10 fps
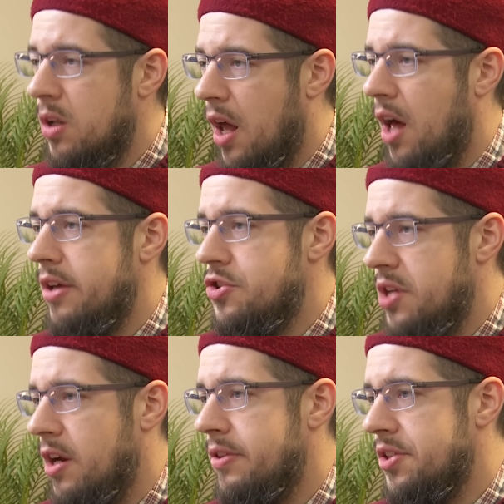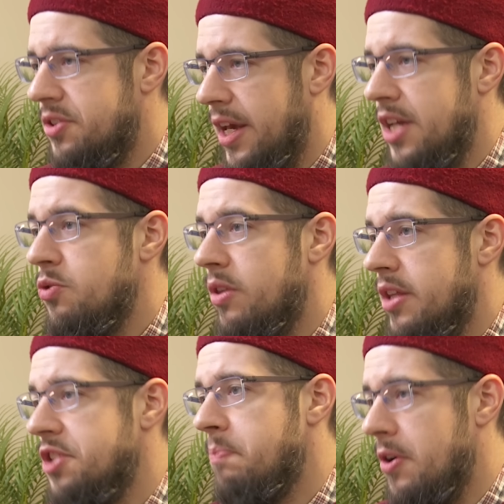not share the stage with
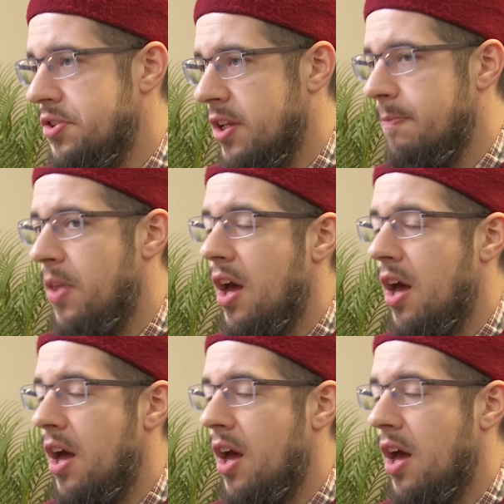this person.